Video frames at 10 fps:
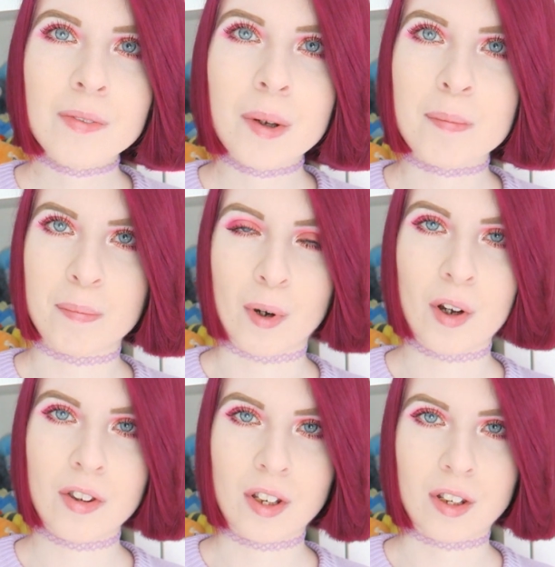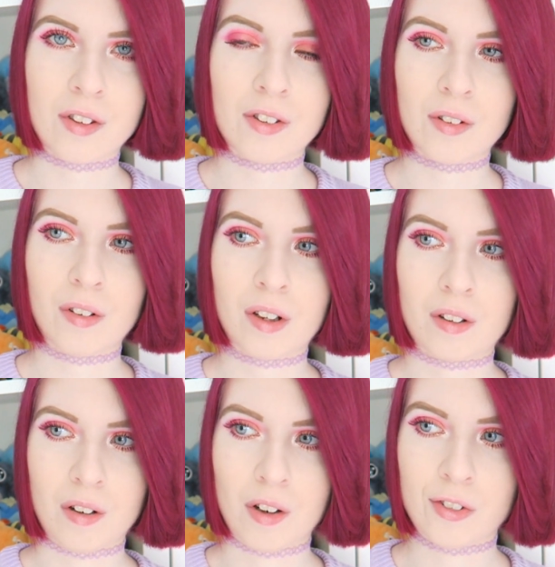this on my birthday this year, or
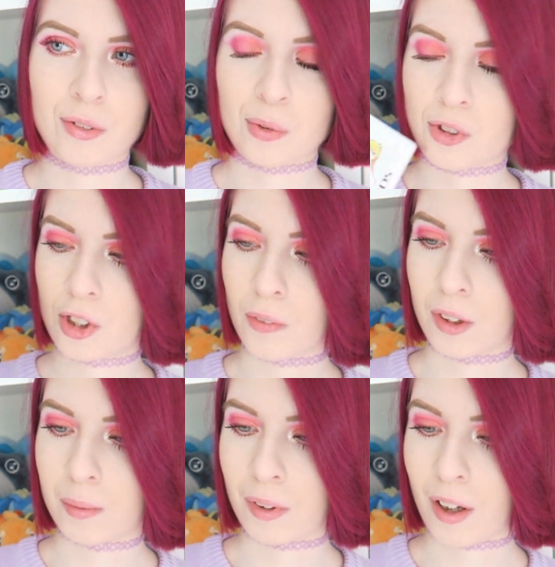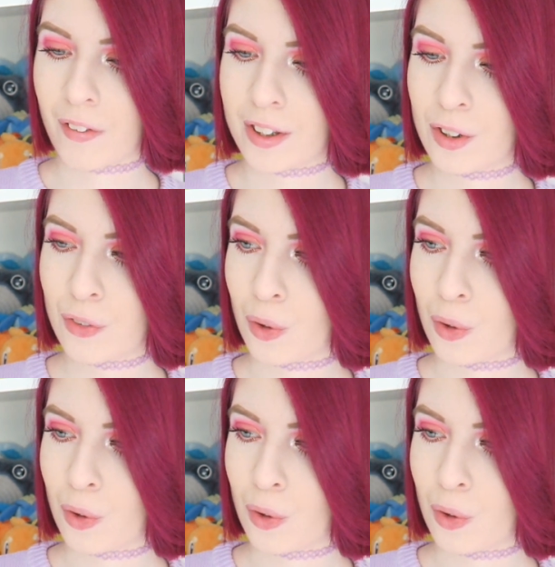like last year or something, but I've had this